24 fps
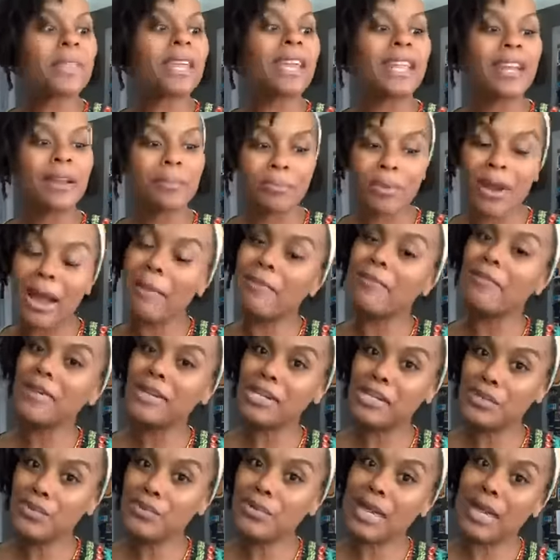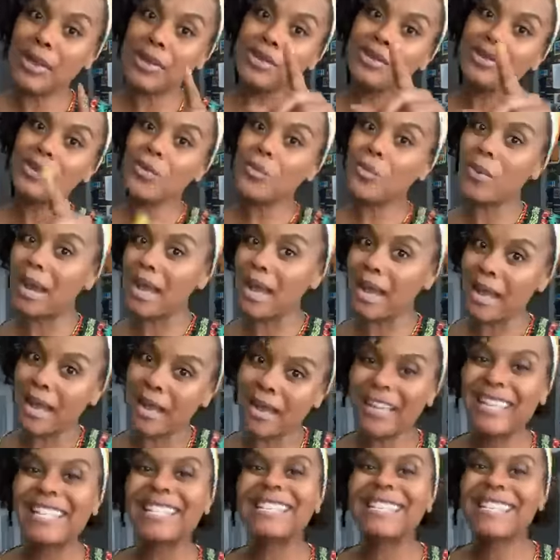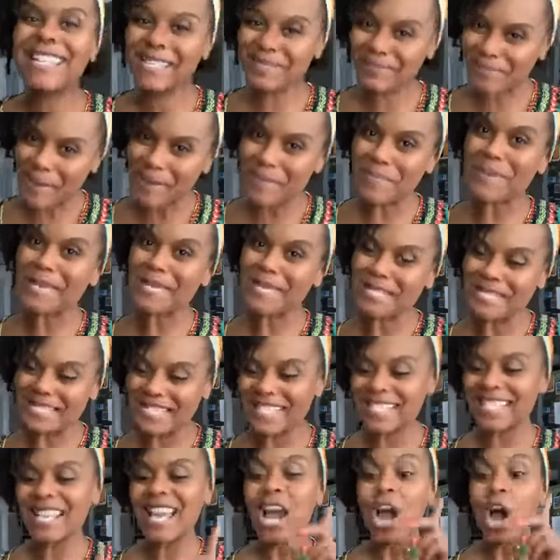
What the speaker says: And I'm probably finna do that. You know why? Because that's my business.